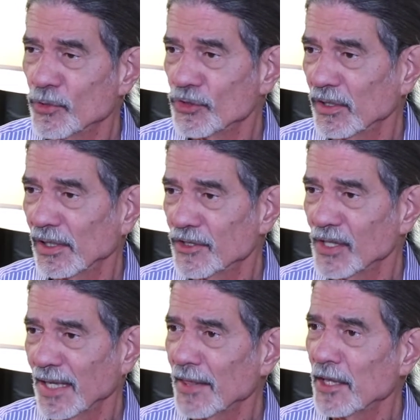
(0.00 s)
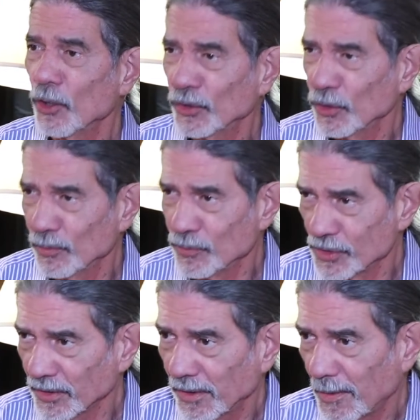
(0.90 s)
music, let's say, Andriotico
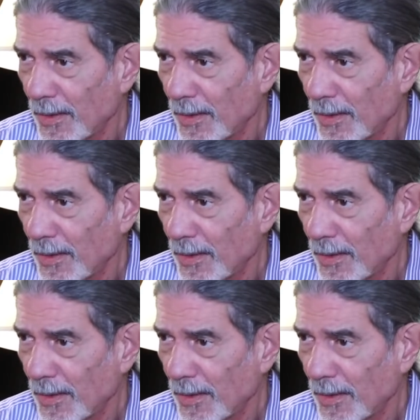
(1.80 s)
music.